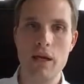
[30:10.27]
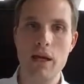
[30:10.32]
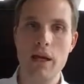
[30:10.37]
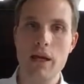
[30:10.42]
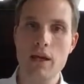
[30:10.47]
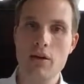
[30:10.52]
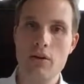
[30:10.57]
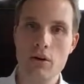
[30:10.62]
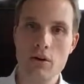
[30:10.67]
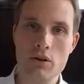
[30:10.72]

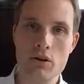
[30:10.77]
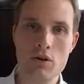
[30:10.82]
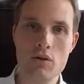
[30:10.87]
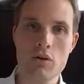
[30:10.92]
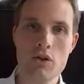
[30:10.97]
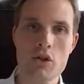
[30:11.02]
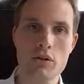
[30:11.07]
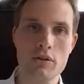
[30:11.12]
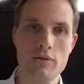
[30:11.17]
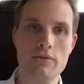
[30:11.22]
In
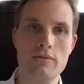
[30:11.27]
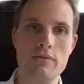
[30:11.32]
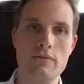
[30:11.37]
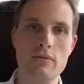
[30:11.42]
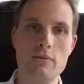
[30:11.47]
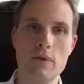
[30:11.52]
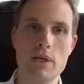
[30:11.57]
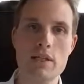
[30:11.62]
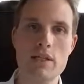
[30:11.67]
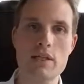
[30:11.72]
conclusion,
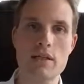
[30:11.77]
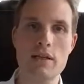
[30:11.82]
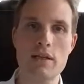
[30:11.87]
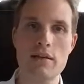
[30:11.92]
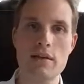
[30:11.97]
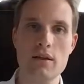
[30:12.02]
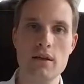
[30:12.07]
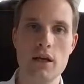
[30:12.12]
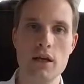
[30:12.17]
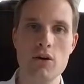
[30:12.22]
we sit at
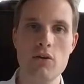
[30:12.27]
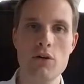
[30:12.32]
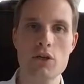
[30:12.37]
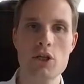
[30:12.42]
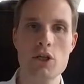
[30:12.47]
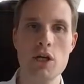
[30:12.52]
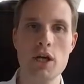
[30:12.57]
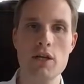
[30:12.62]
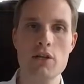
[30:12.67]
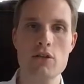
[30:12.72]
the
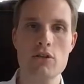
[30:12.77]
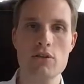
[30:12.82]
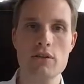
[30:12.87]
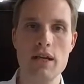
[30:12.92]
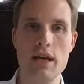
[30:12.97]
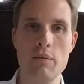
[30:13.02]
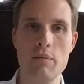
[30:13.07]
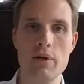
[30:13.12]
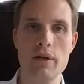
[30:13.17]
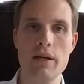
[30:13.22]
negotiation
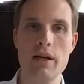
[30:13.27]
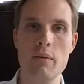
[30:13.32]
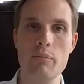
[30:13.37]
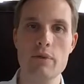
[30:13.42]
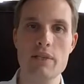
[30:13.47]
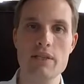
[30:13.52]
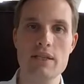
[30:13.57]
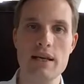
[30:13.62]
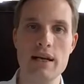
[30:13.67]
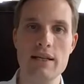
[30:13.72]
table and are,
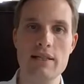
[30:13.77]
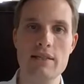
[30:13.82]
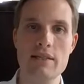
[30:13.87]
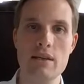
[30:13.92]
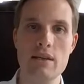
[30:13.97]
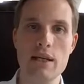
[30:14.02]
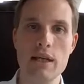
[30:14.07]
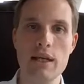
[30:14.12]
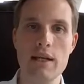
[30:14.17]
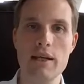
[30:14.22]
besides the
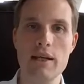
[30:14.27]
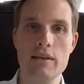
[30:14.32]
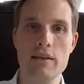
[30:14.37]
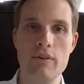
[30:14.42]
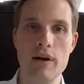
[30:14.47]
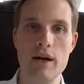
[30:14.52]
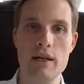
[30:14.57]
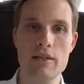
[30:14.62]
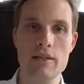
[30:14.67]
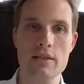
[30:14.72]
legal
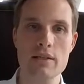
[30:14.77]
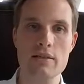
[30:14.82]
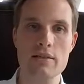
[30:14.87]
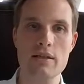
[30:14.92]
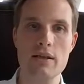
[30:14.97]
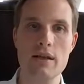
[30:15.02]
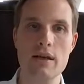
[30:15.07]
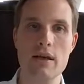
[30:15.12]
advisors,